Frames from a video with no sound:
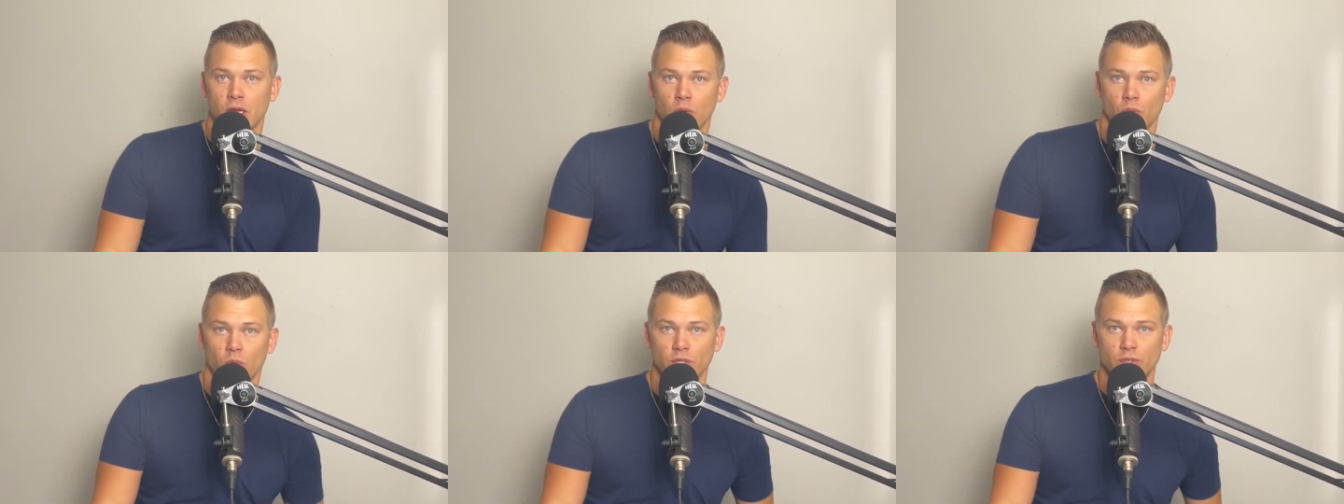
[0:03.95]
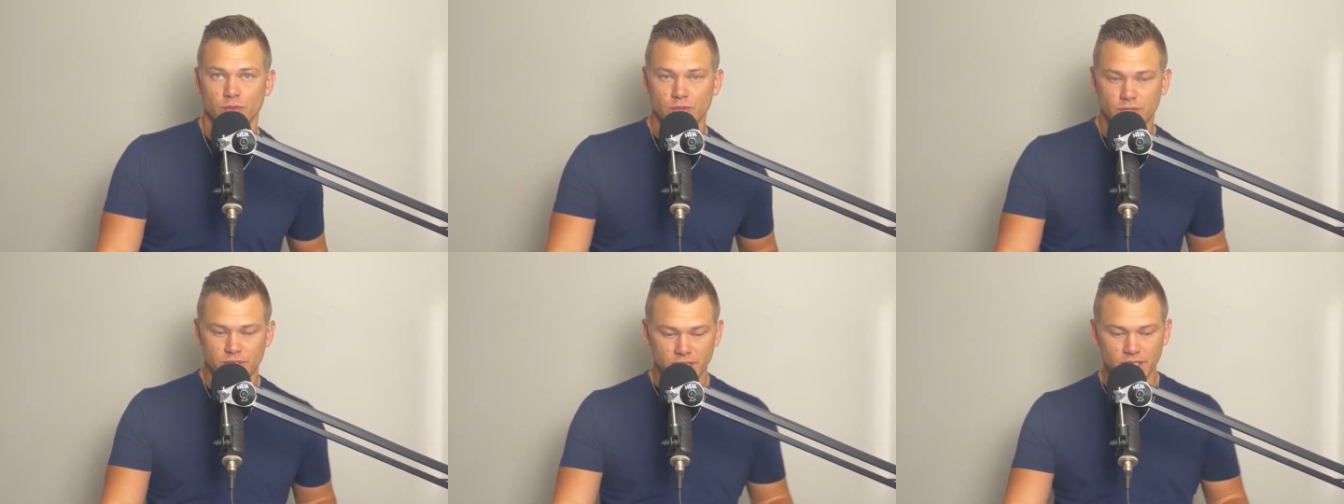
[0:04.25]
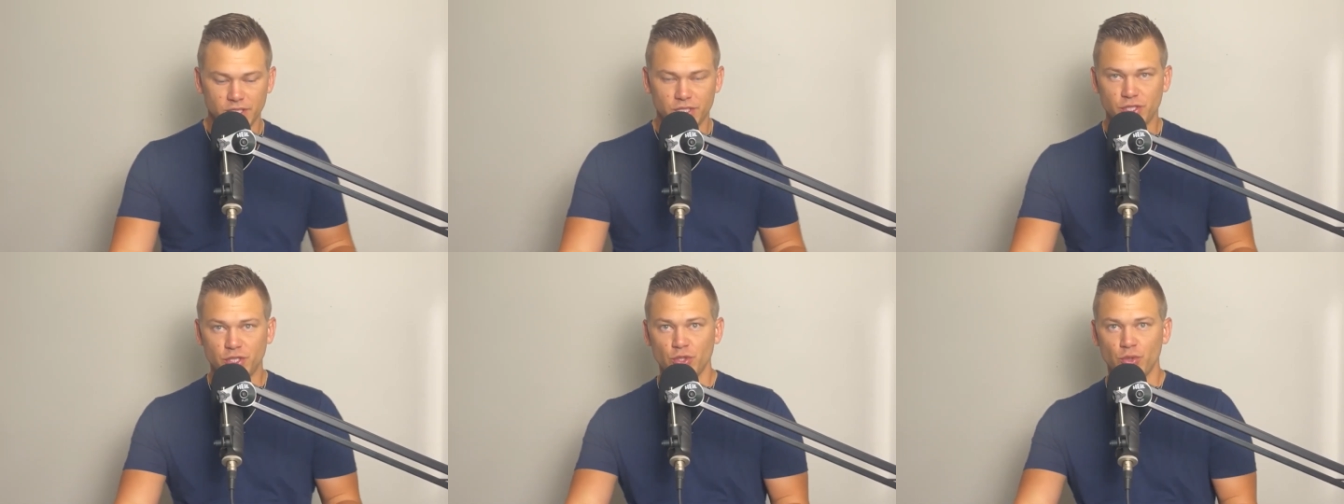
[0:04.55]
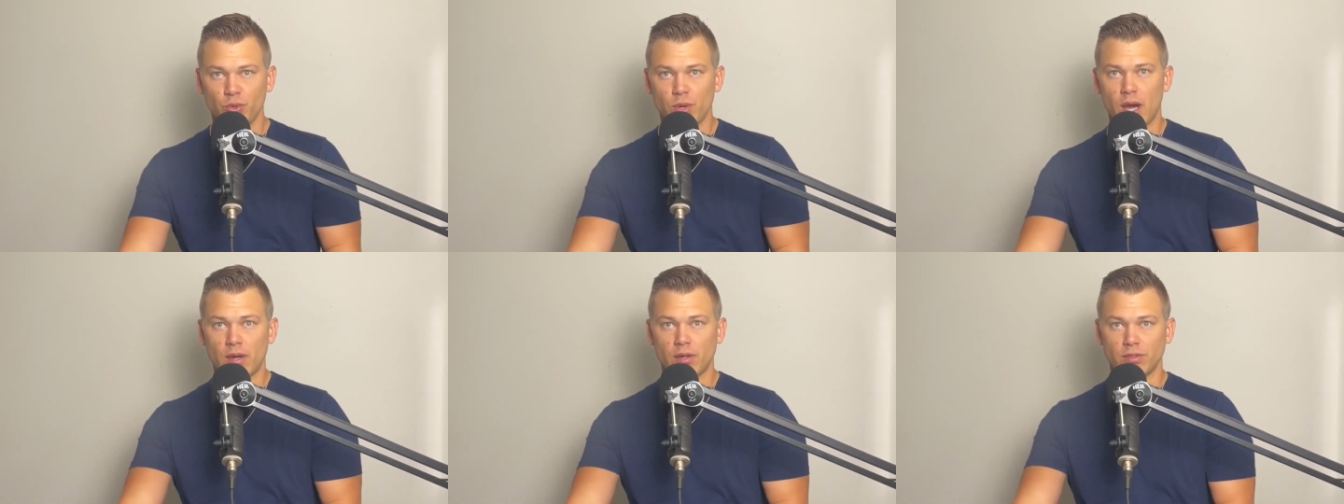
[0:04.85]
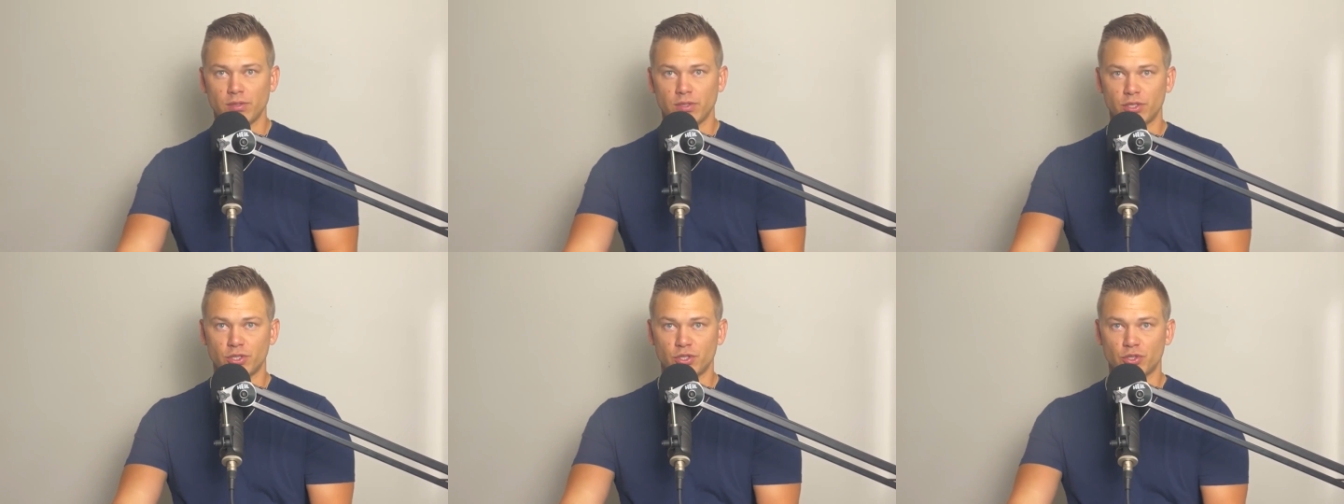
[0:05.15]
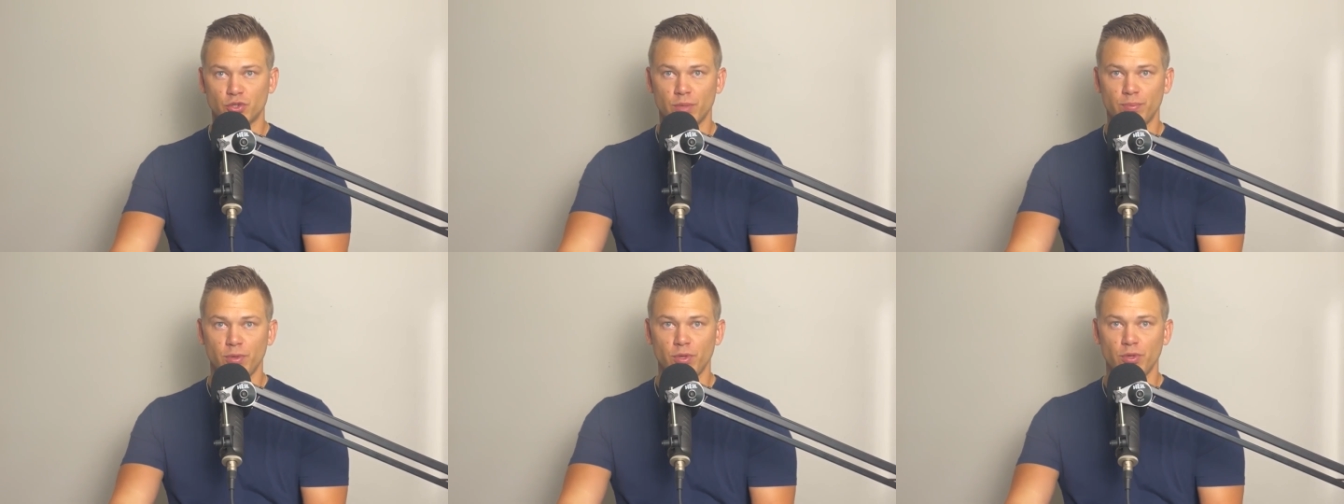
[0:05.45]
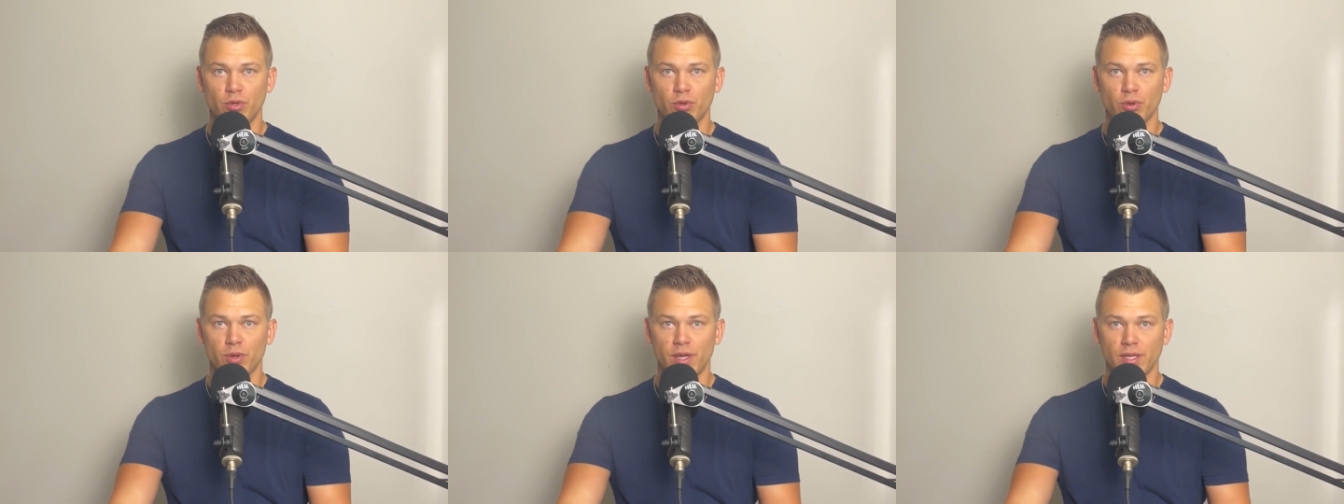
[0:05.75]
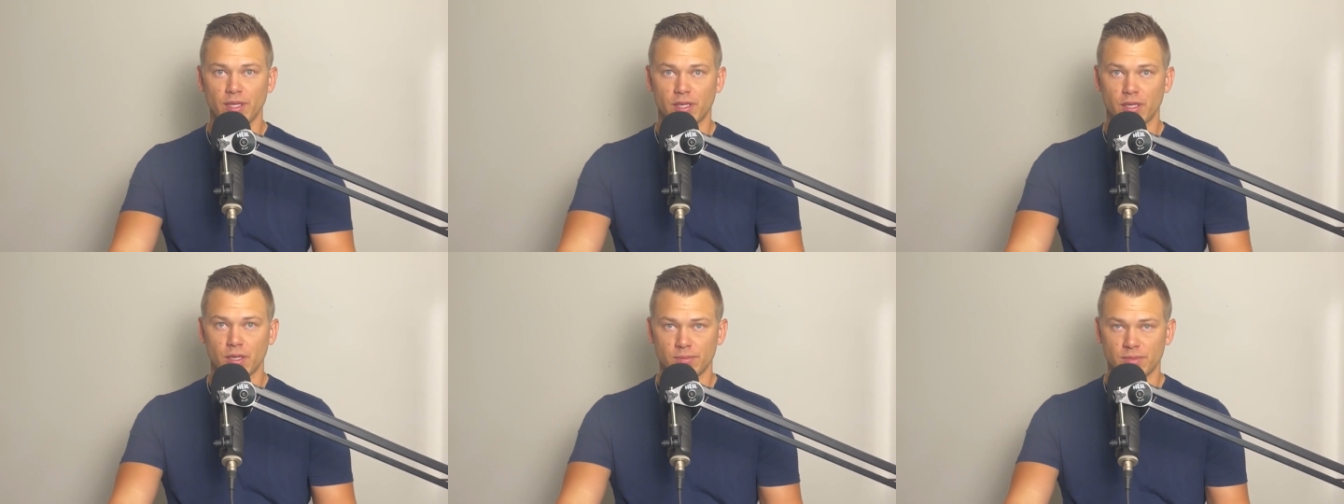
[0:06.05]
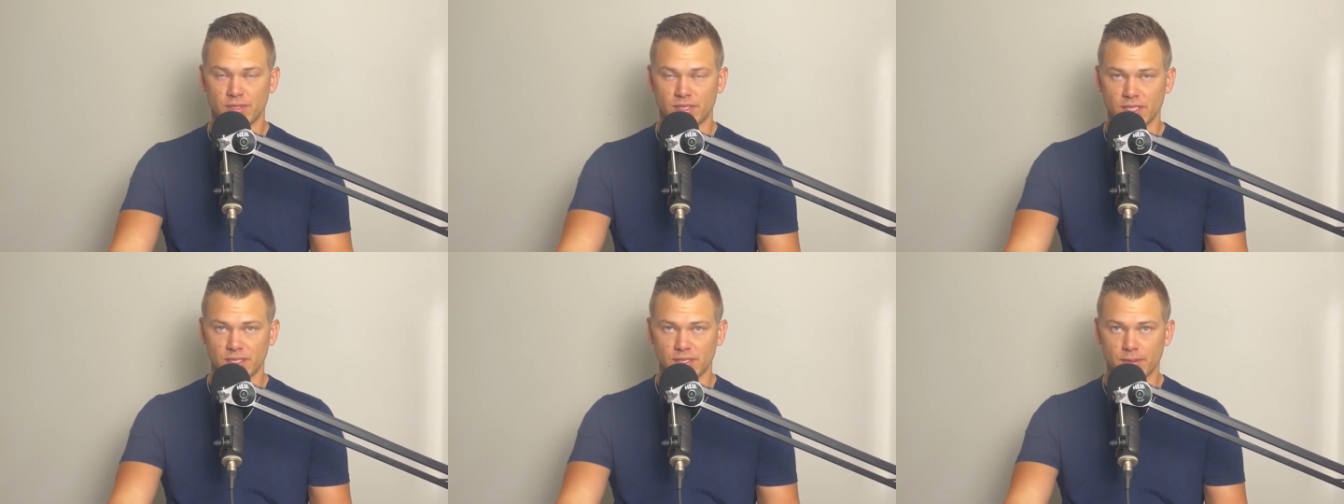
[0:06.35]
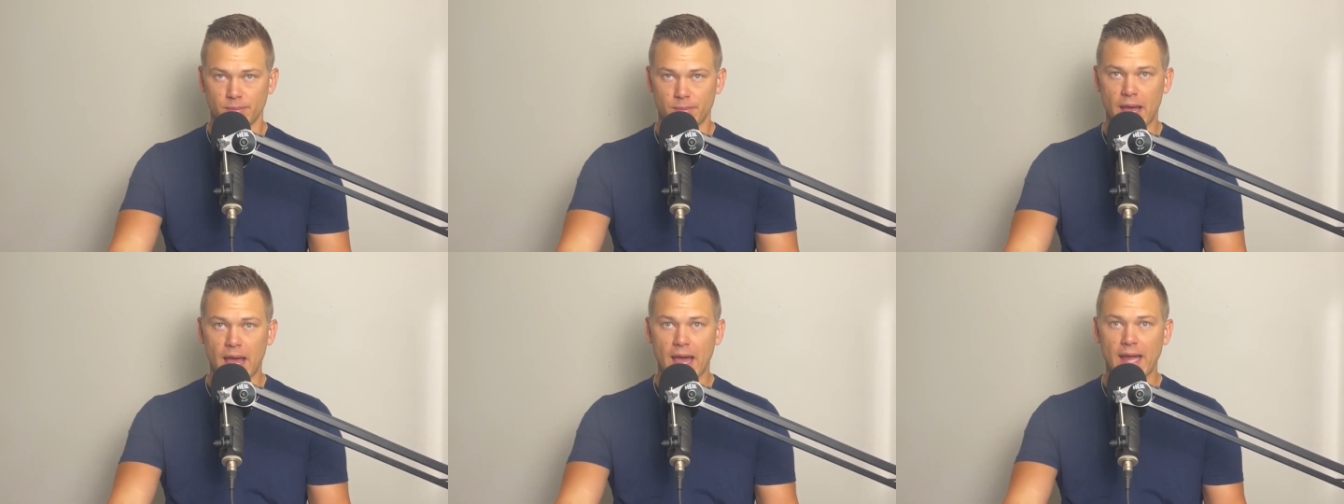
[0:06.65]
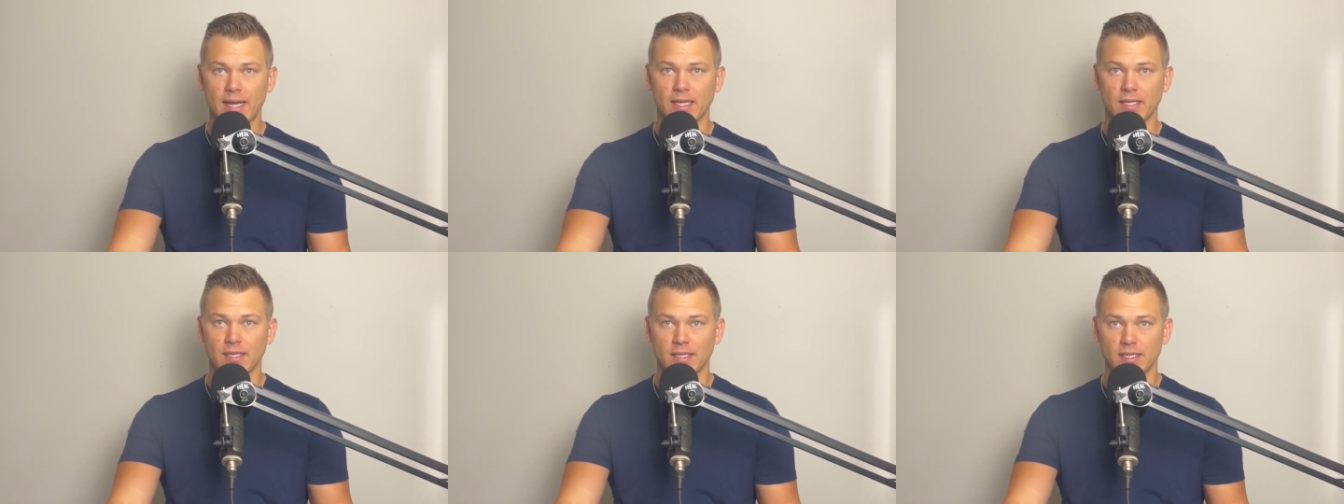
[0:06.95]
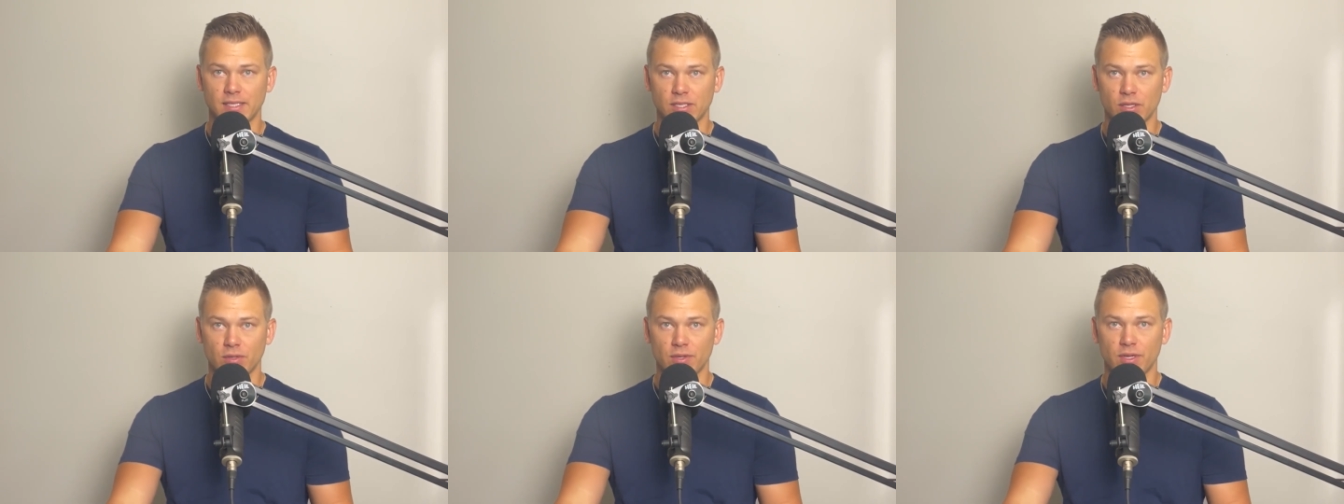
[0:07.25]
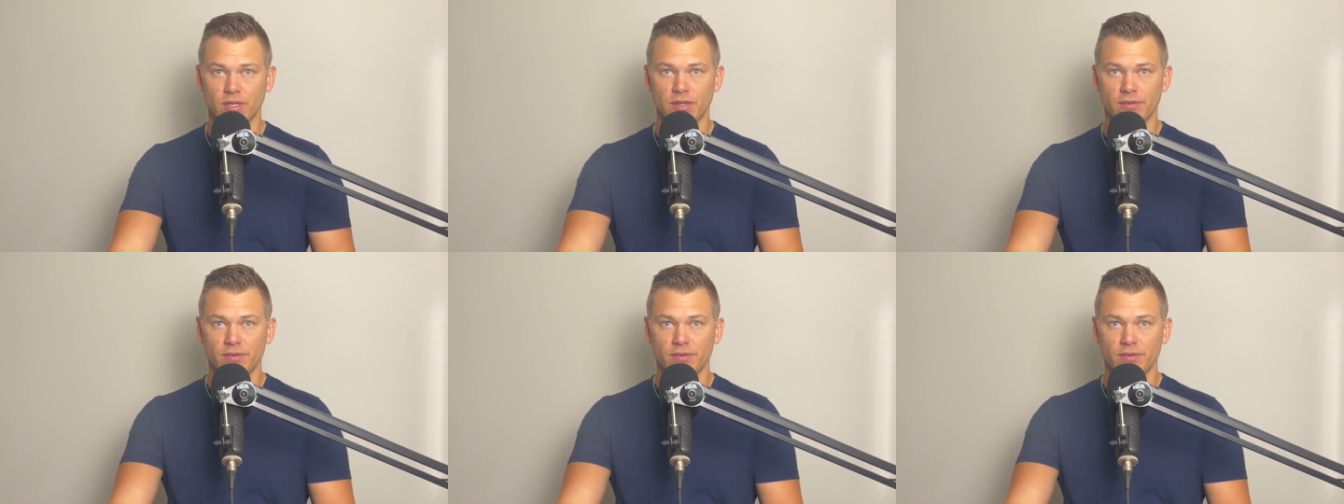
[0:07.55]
which will teach you how to distribute your income systematically so that a,